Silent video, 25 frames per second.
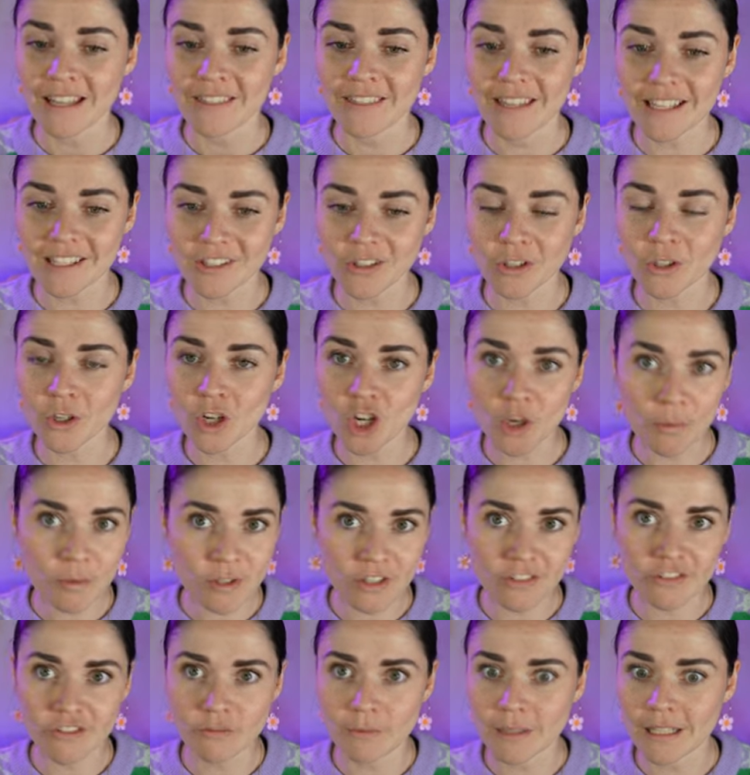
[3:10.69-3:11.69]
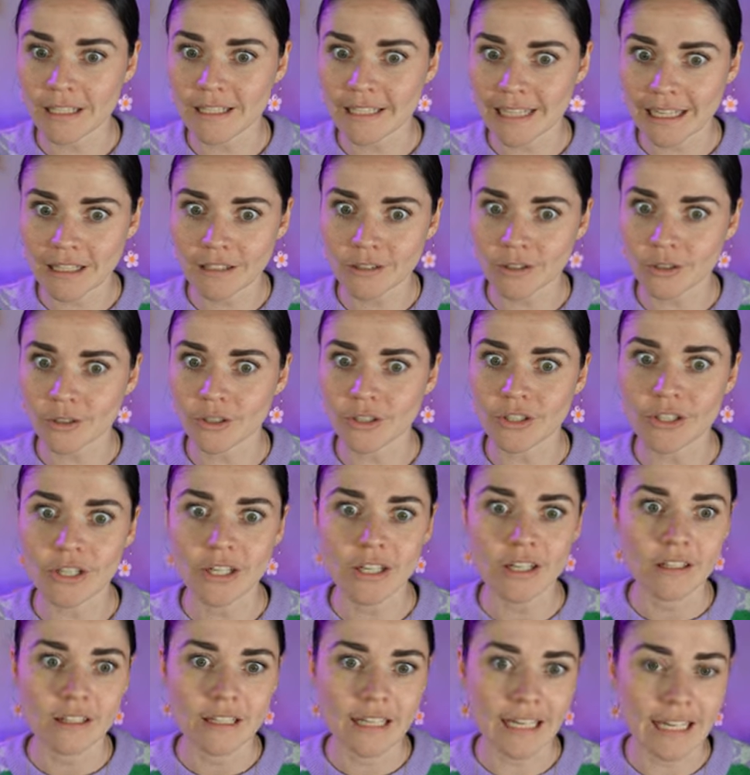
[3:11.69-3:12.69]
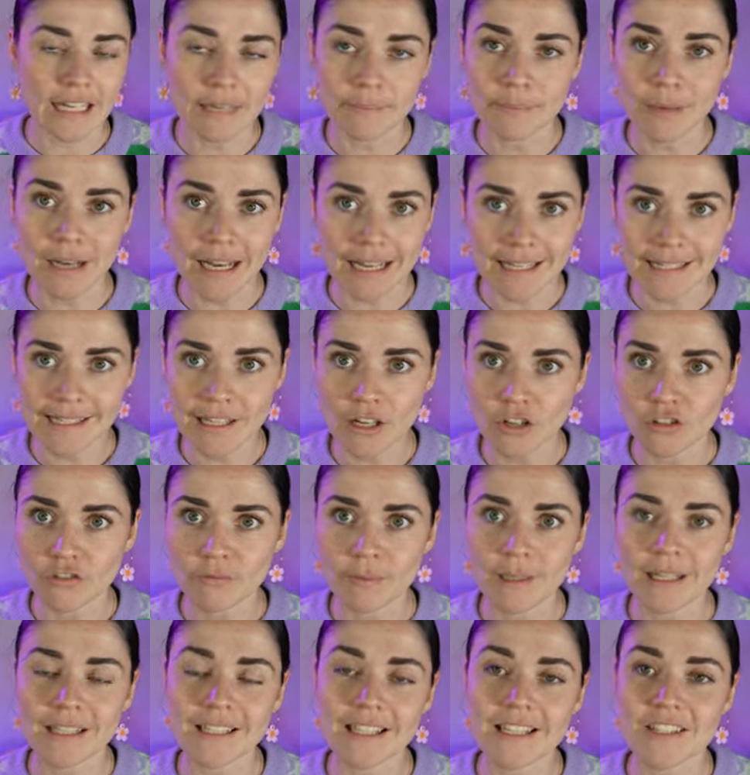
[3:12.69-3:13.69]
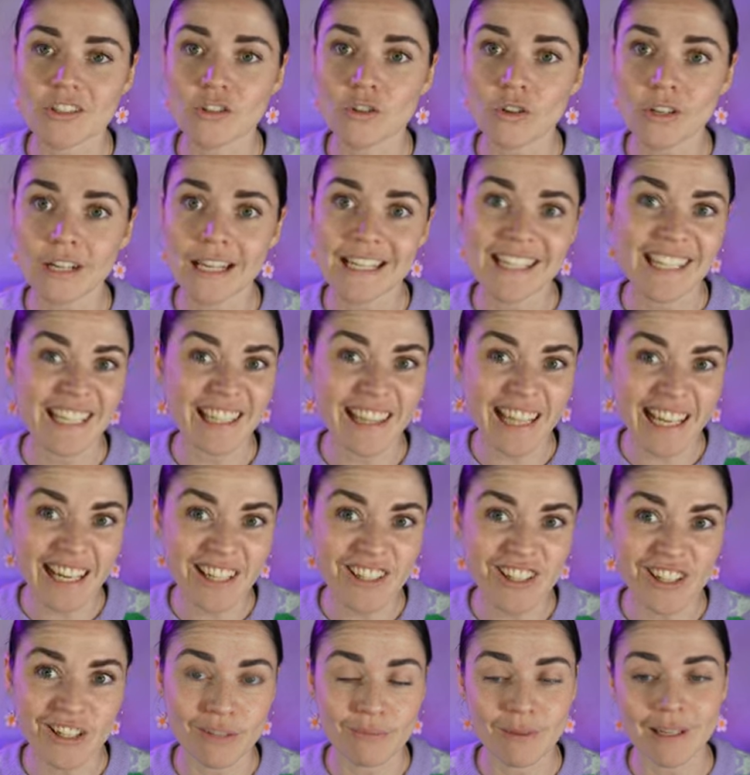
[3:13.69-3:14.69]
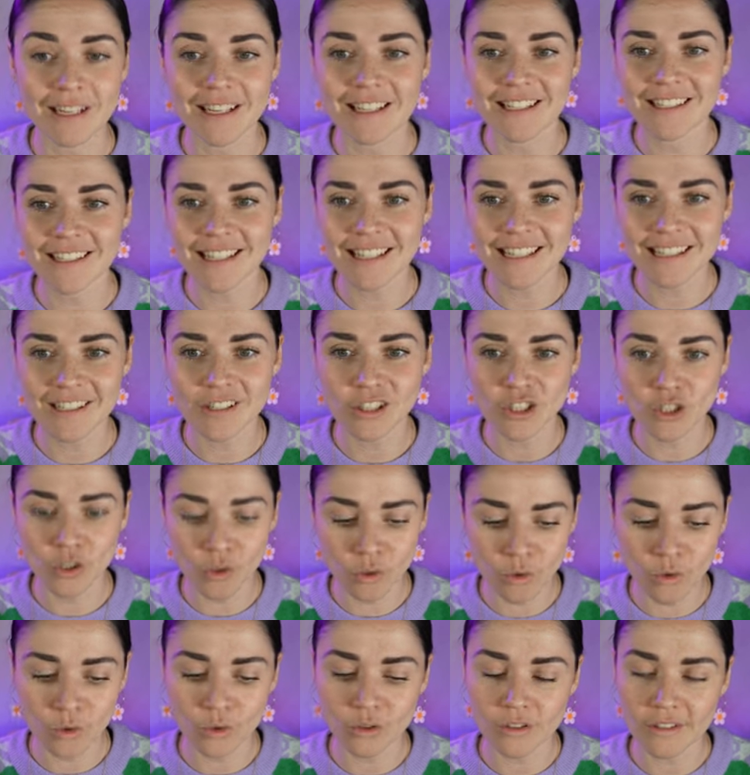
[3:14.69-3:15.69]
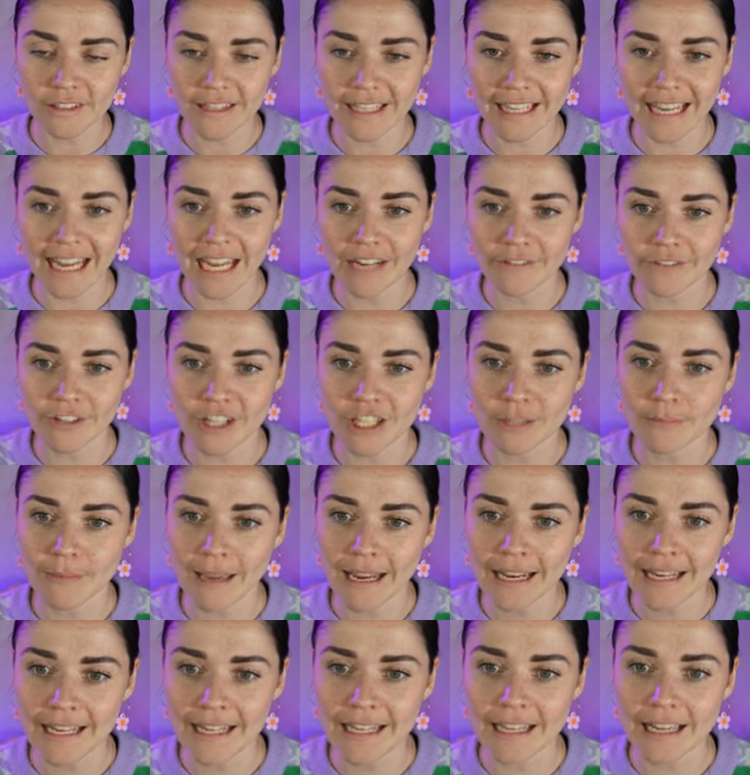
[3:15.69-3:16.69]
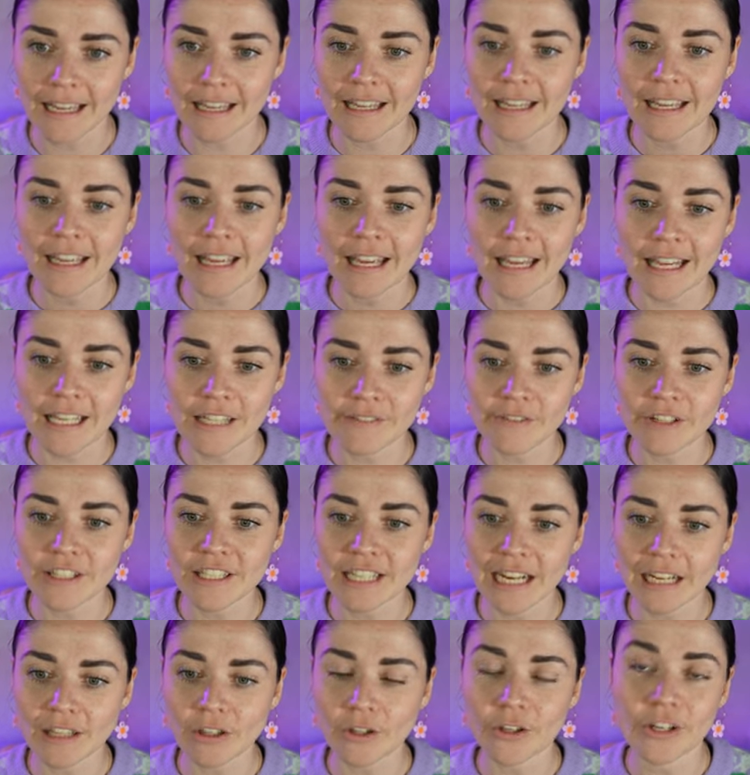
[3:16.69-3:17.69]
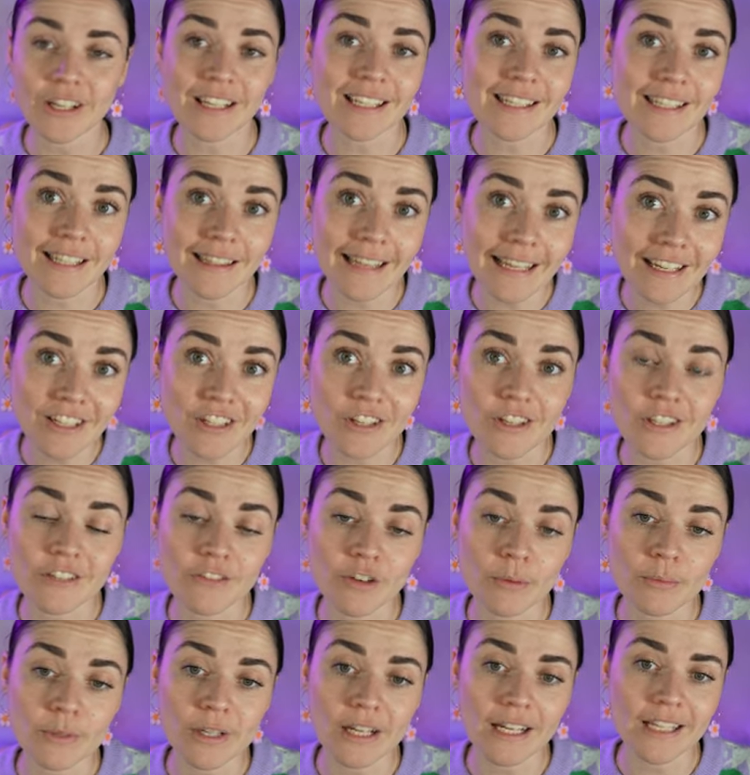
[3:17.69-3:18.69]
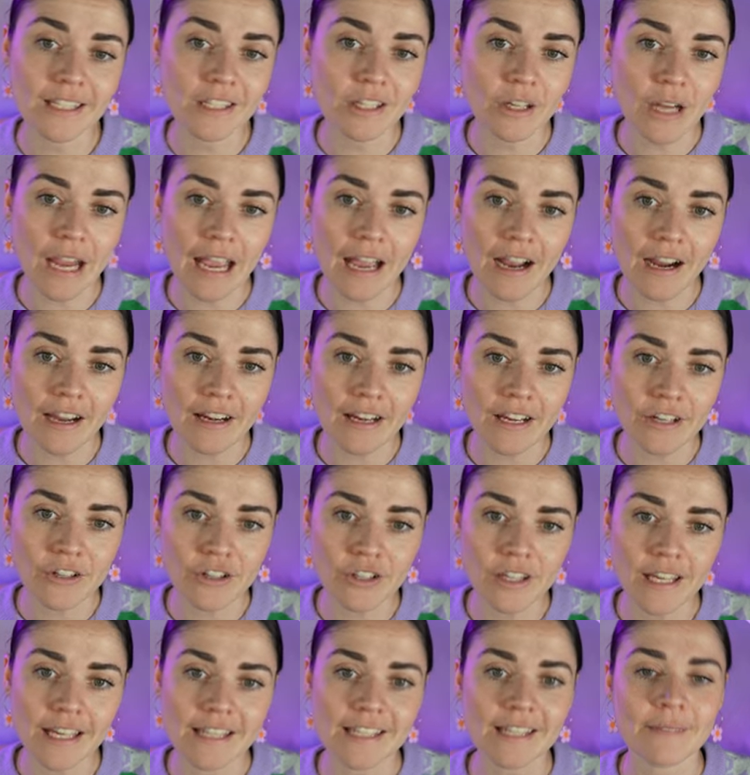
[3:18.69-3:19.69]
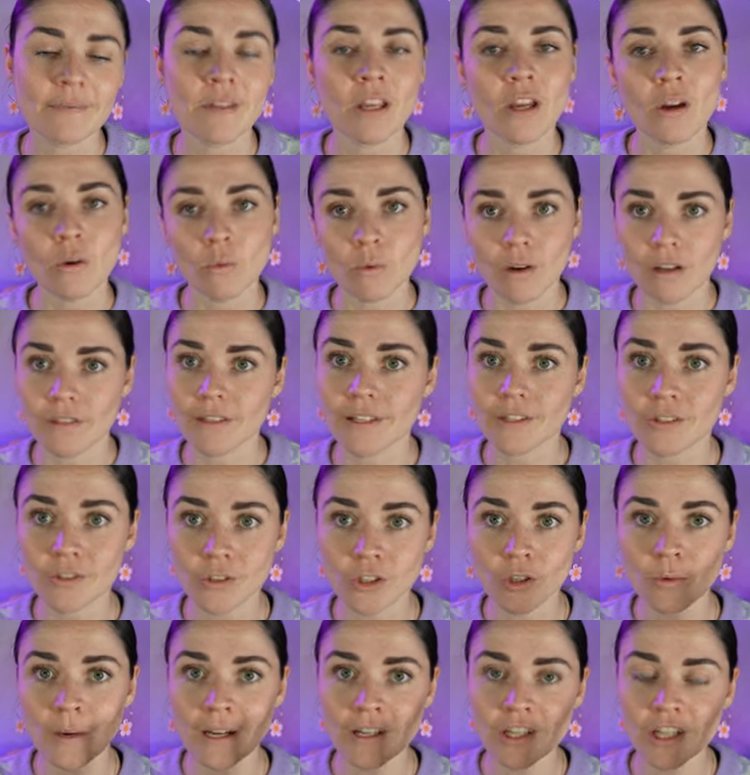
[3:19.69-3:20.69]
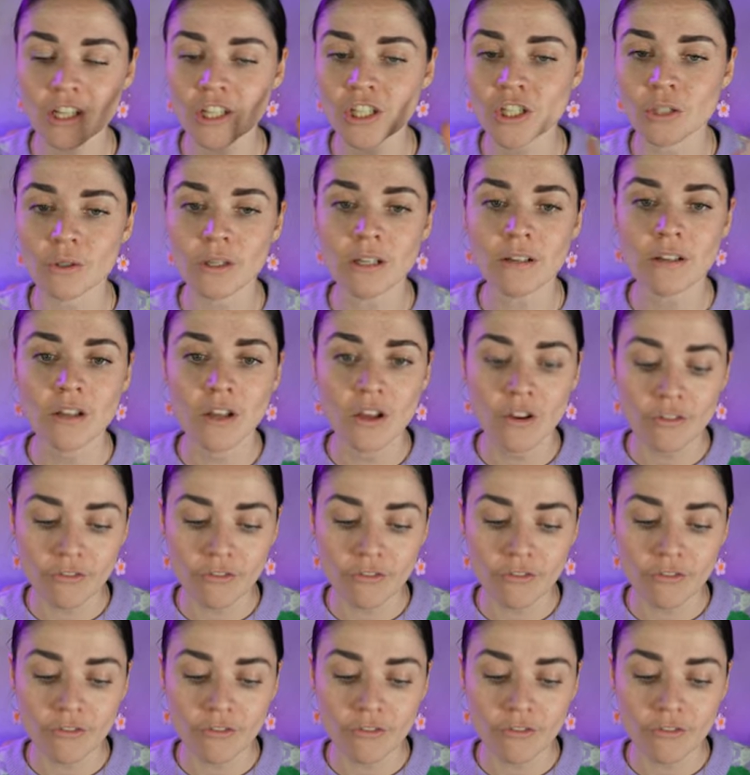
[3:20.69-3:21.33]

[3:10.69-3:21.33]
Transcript: There's no option for me to download it by itself because it's not a selection, because this tool that Canva has made here is for downloading selections of objects. So how can I do this? Well, there's two ways you can do it.